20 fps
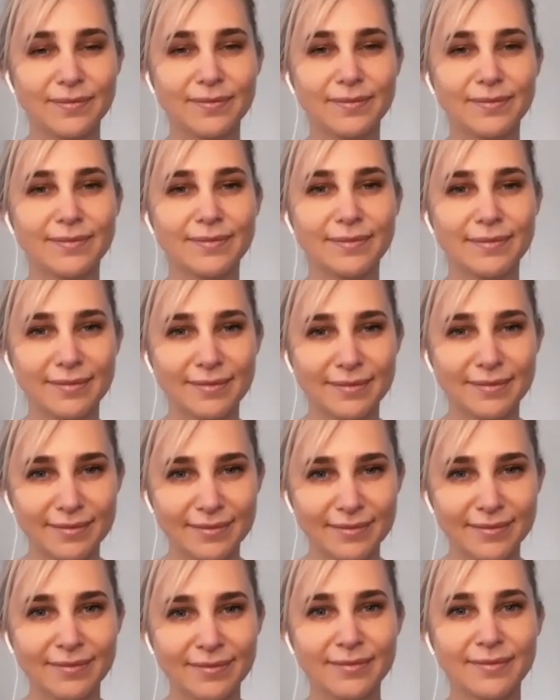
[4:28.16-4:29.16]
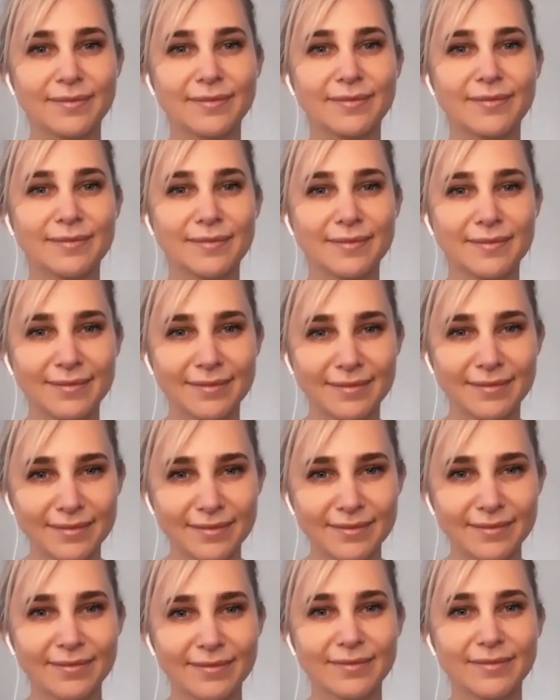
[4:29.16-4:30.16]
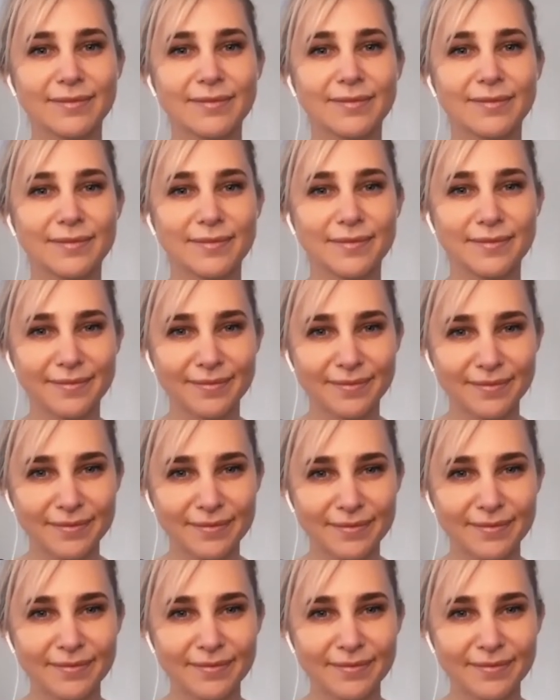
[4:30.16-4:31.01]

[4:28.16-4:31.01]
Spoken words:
(not speaking)